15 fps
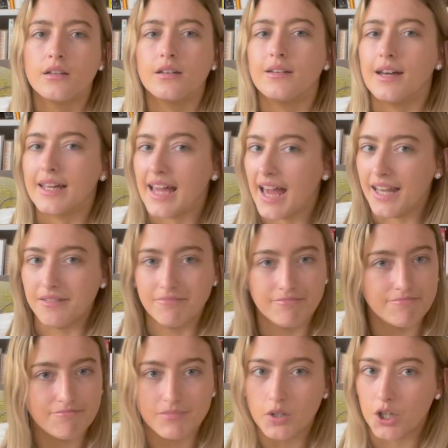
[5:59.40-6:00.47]
Again,
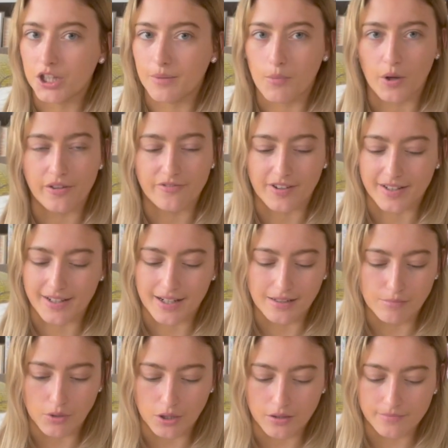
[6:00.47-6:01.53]
not your boyfriend
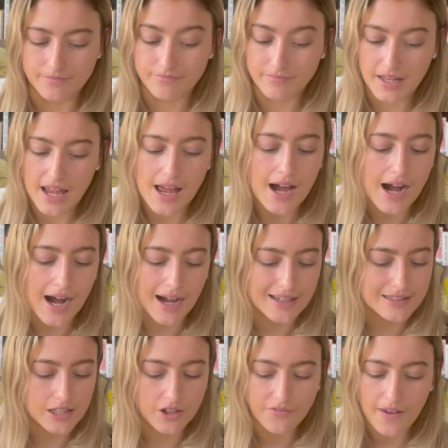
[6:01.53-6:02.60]
anymore. I
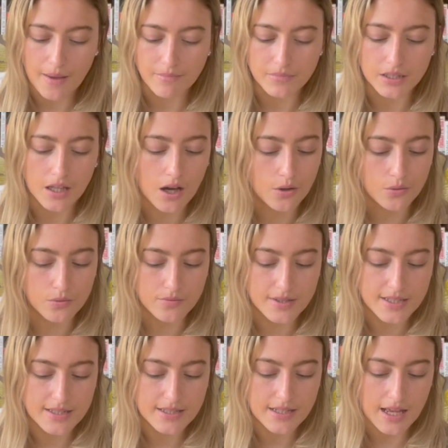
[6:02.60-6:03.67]
love him
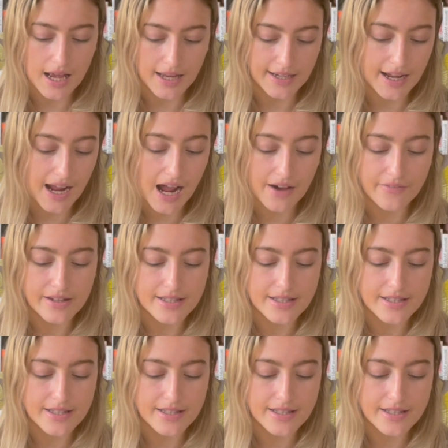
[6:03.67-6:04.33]
loads and I have his